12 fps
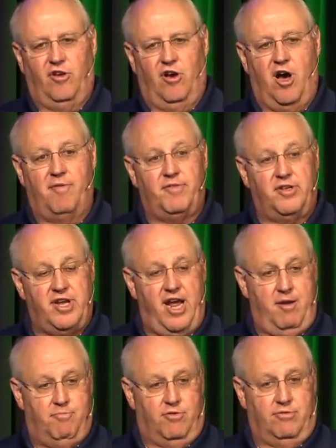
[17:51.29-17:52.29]
off the
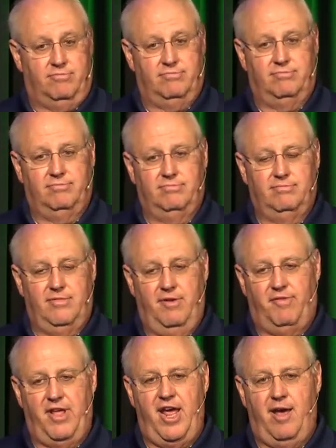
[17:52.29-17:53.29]
table
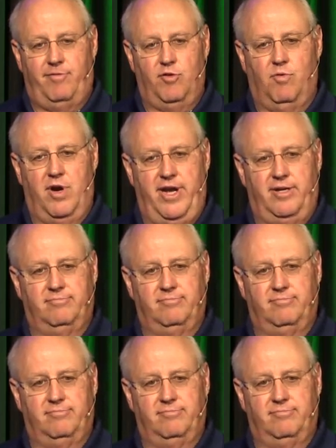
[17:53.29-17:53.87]
if they have their way.